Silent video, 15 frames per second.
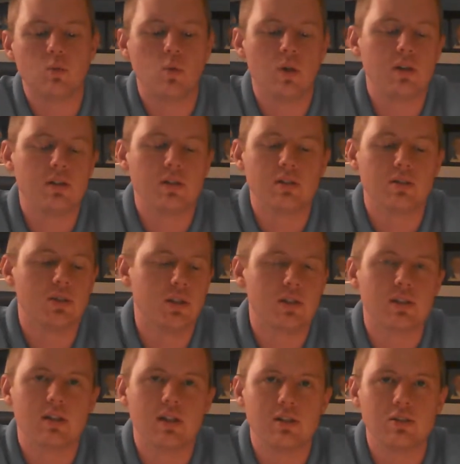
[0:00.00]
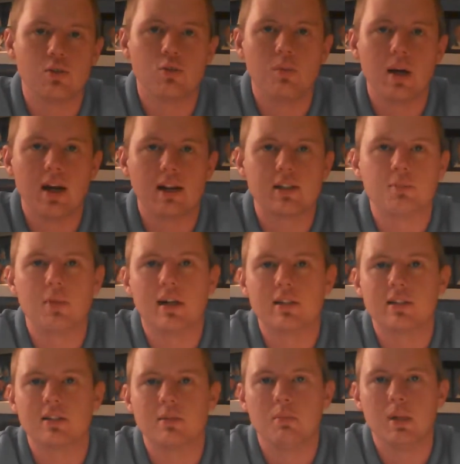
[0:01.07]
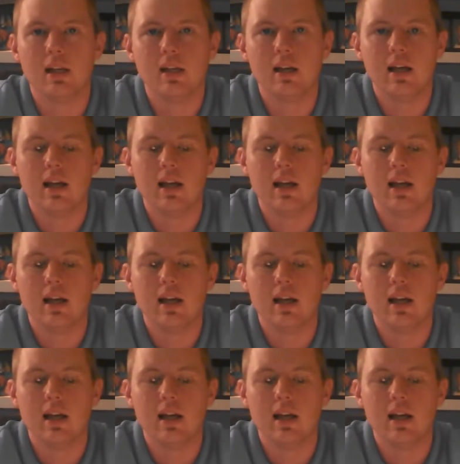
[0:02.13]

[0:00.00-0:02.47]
which is just as you may expect it to be,